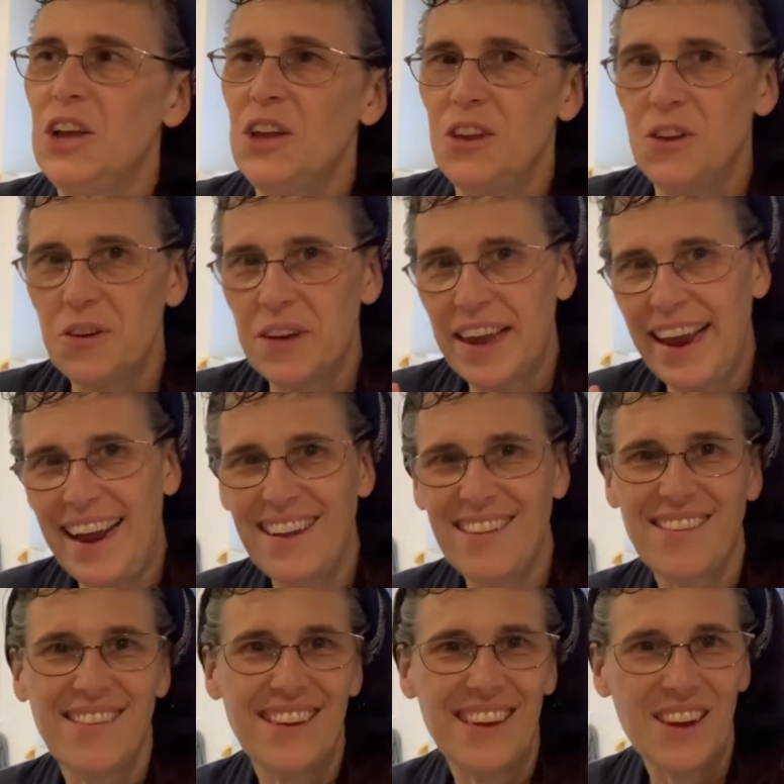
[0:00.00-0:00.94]
You can't
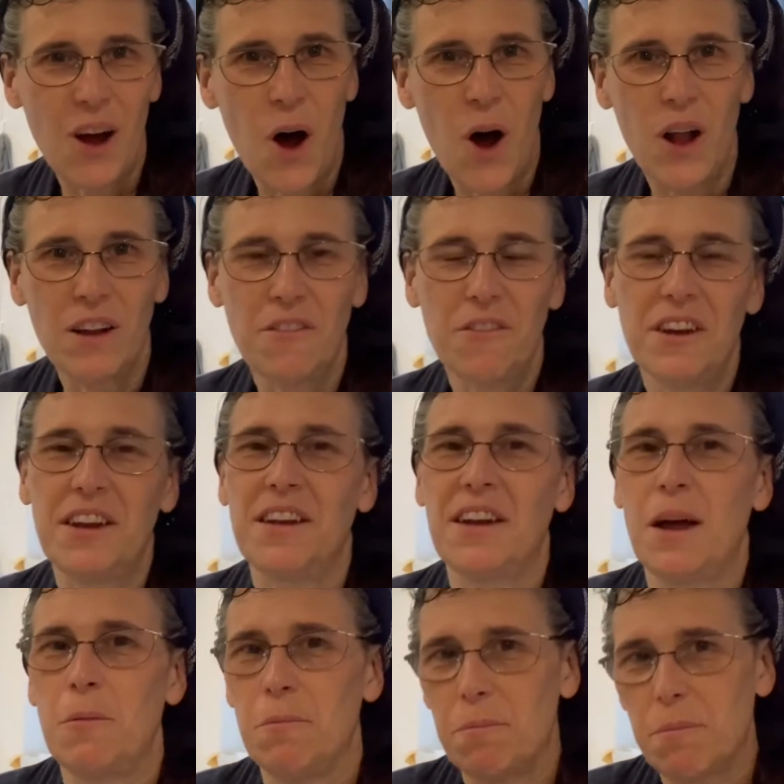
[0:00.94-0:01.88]
see all of it, and
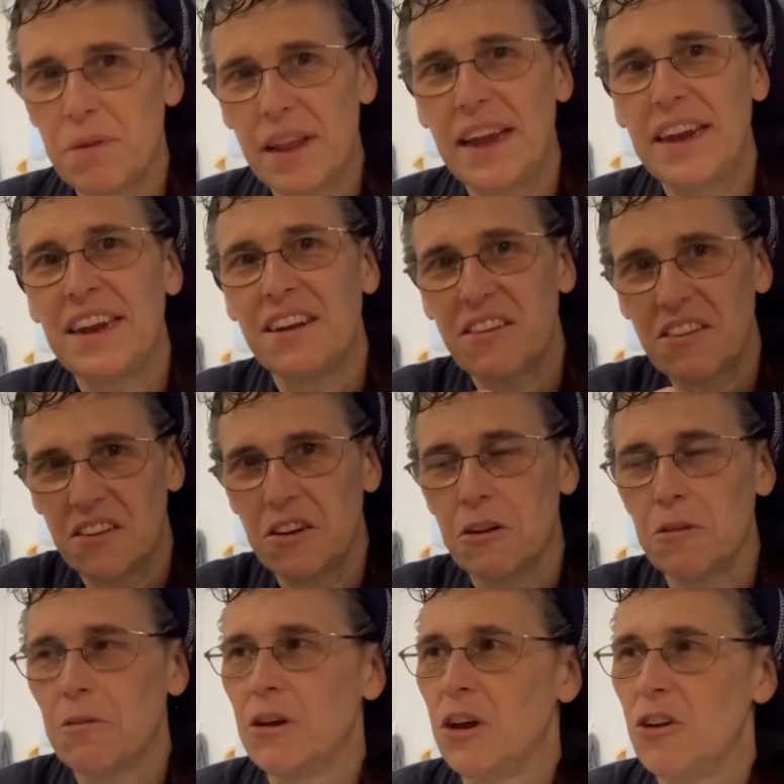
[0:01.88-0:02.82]
I'm planning
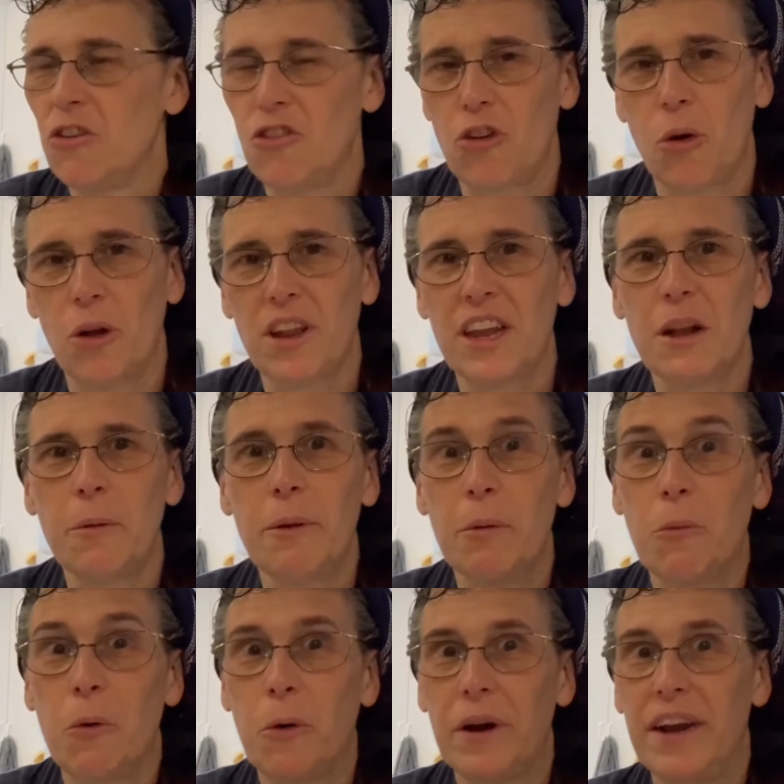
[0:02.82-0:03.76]
to show a little bit
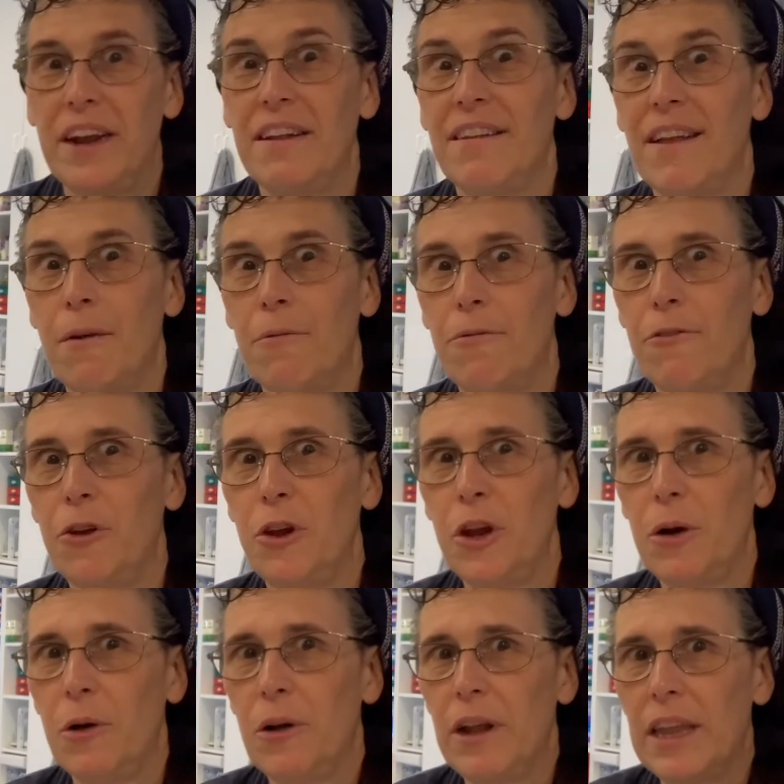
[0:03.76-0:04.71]
more in-depth
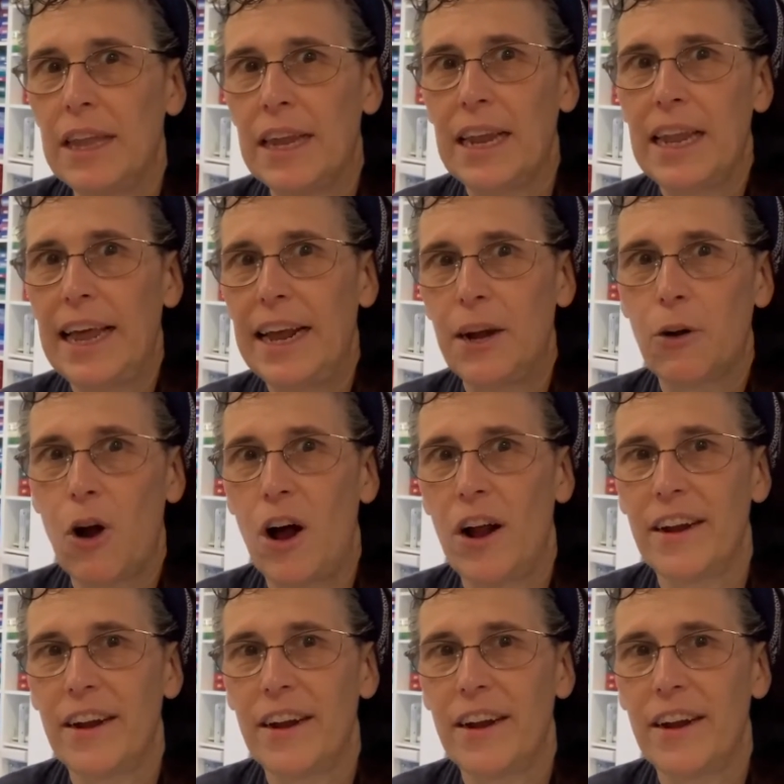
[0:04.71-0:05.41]
video a little later on